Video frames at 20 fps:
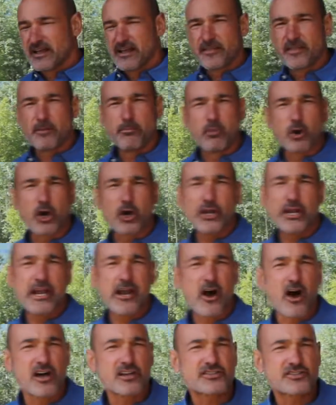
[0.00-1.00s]
The
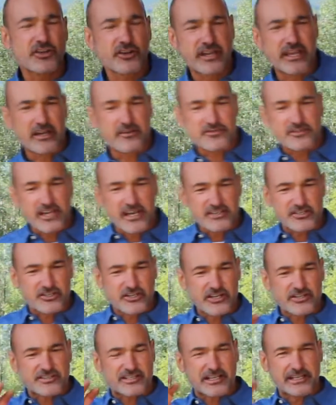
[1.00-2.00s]
burning also gives us
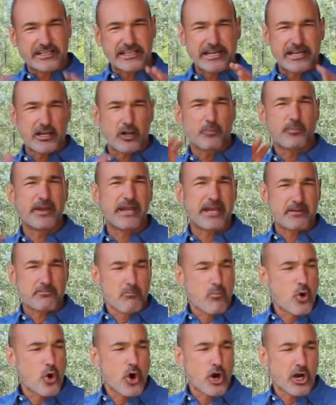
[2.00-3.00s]
just a little bit
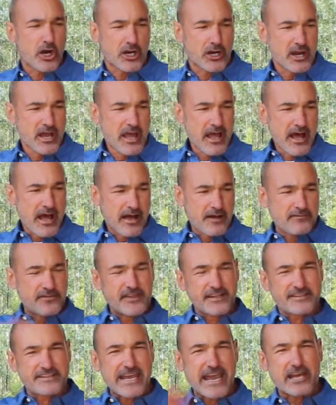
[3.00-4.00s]
more of
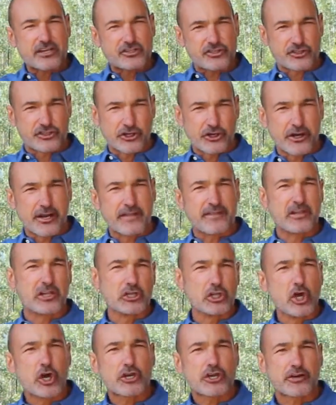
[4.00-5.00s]
the texture and the
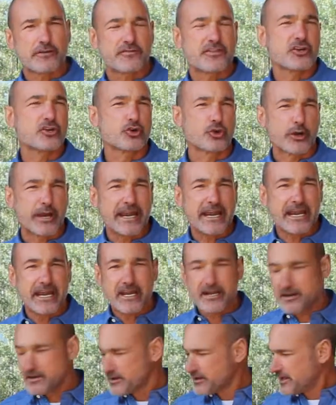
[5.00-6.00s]
look of the
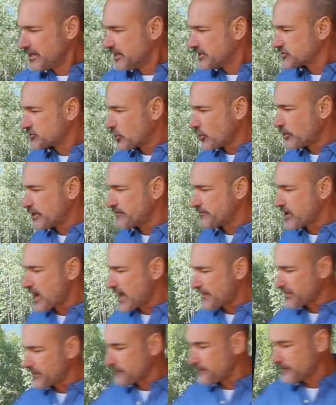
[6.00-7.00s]
grain. So we've
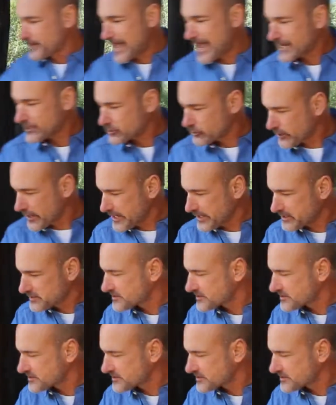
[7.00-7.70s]
got the flat grain